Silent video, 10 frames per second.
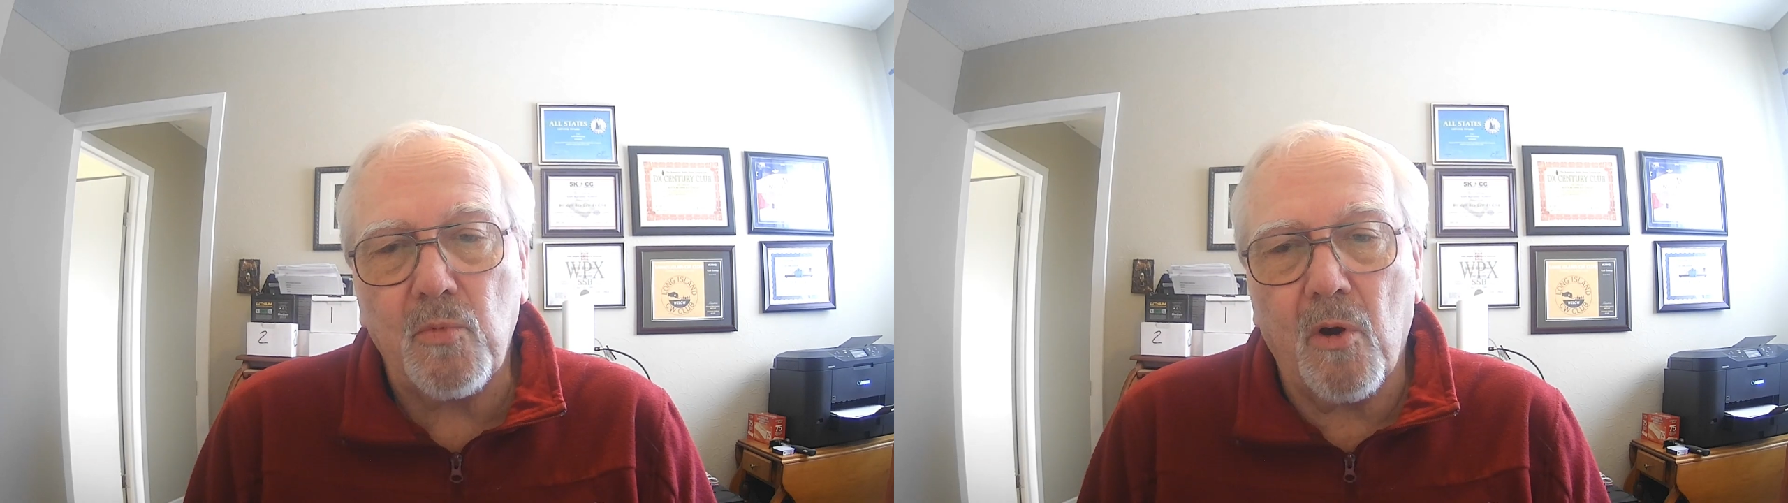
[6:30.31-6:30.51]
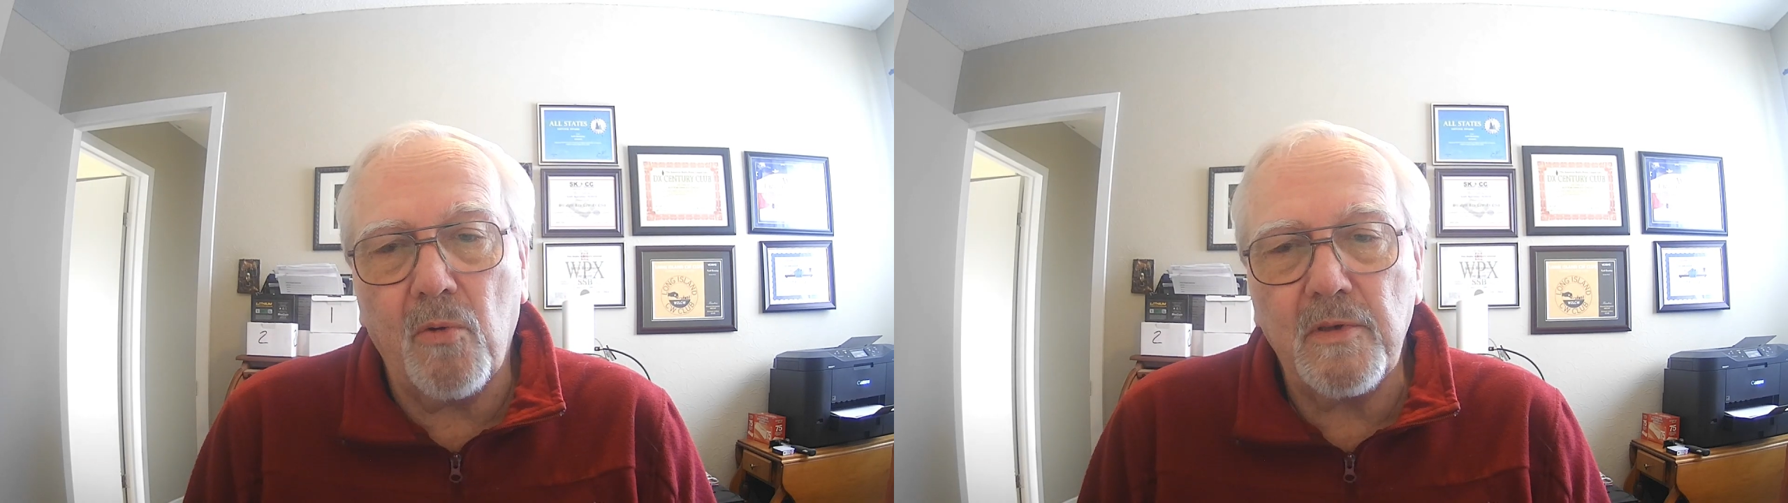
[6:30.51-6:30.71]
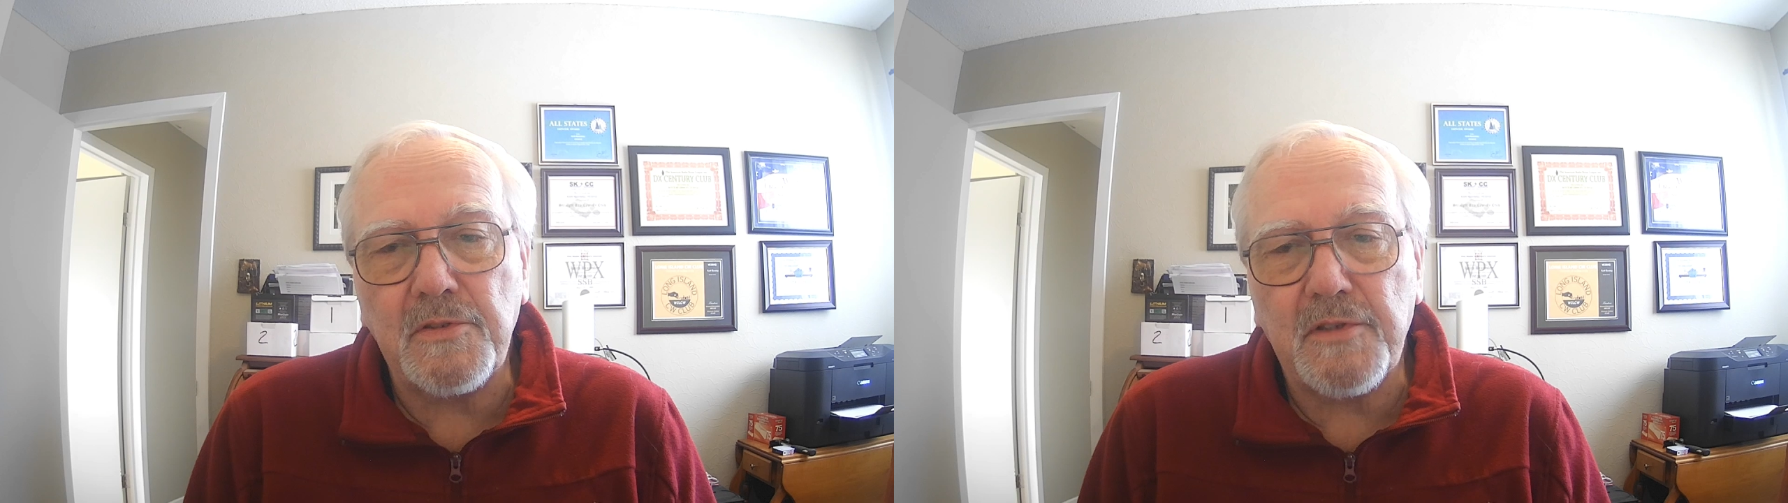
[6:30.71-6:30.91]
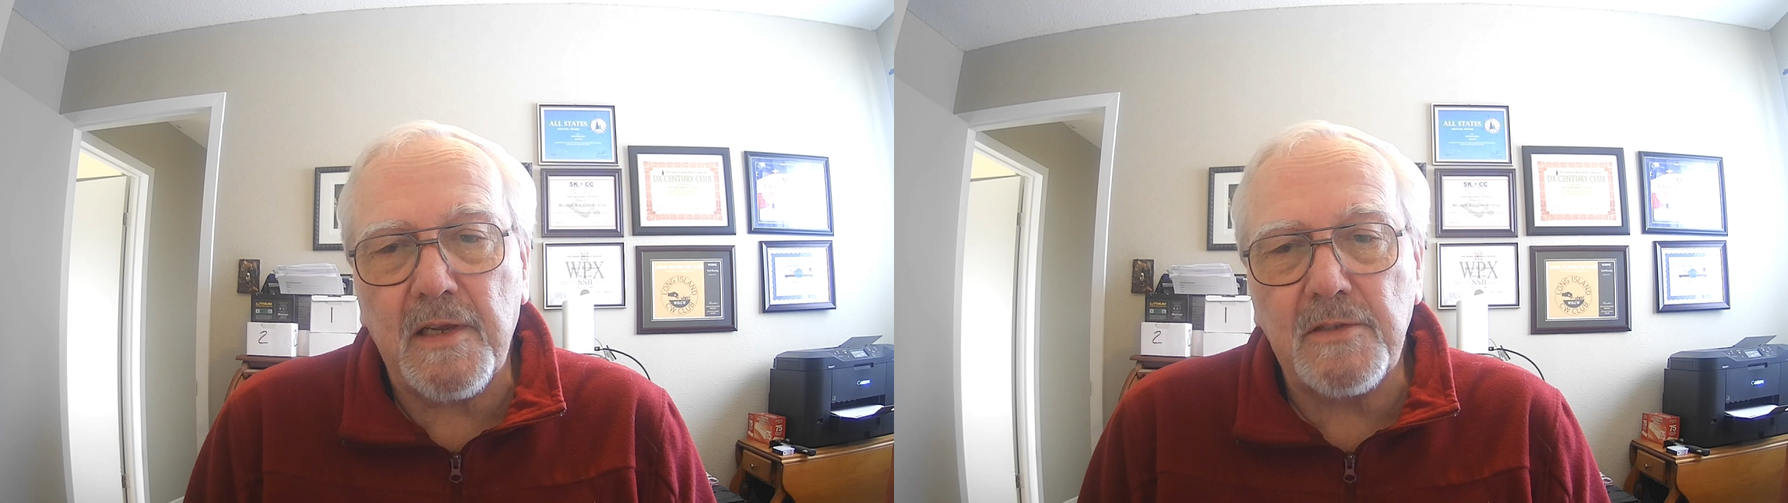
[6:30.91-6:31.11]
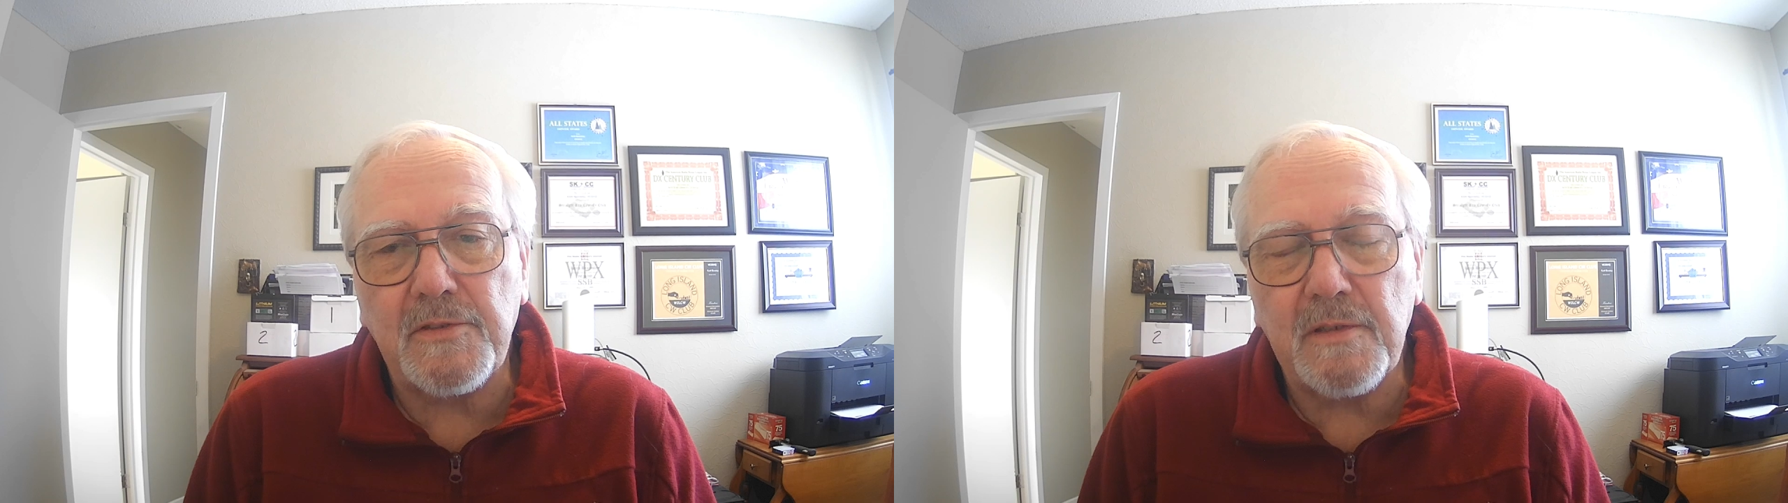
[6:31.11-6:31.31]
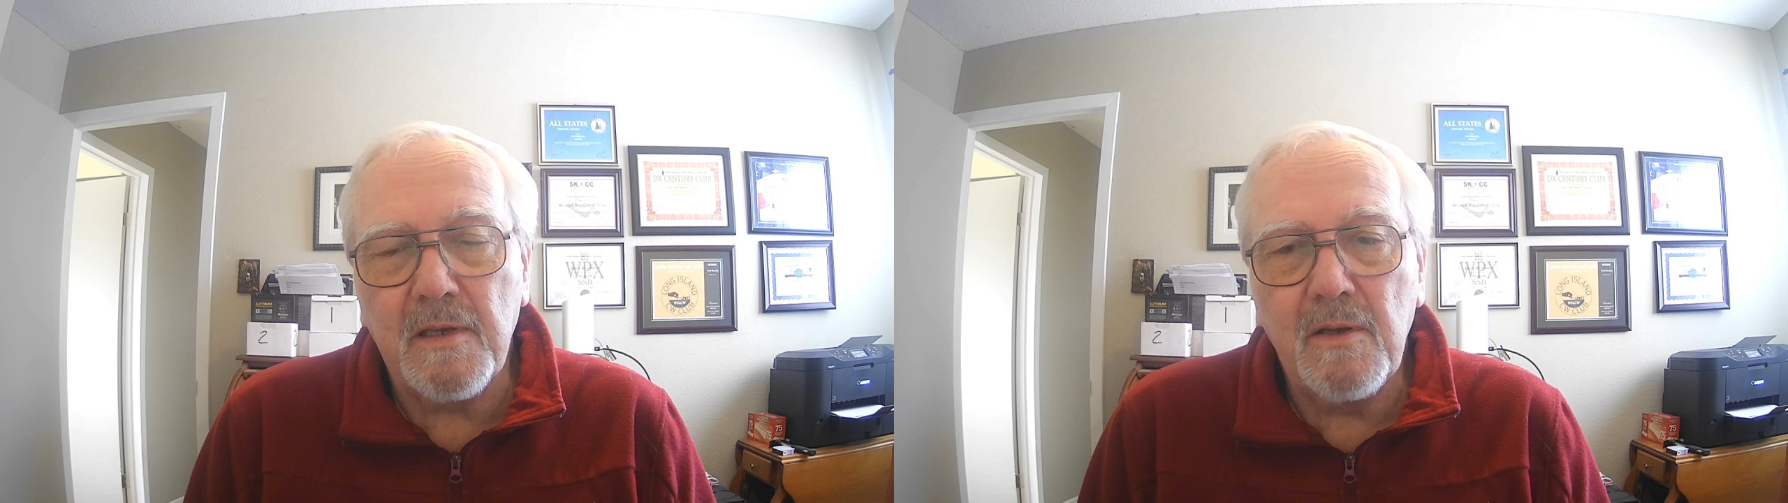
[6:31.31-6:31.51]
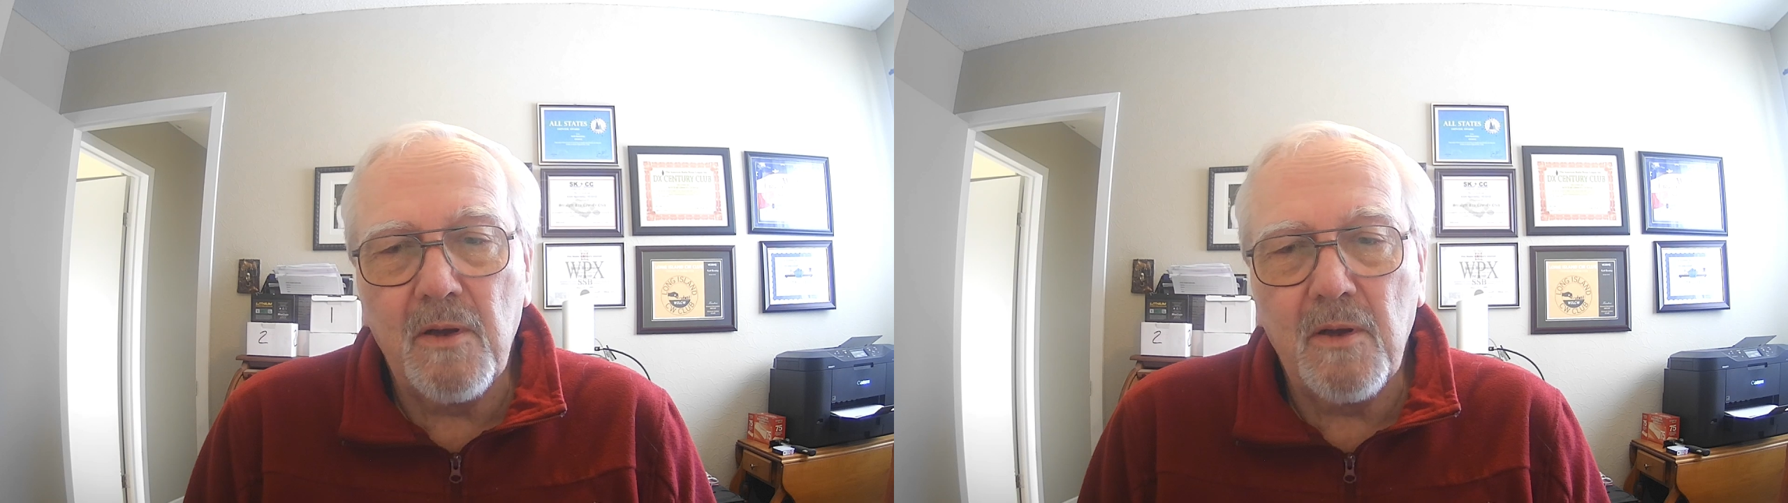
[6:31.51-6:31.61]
road and says,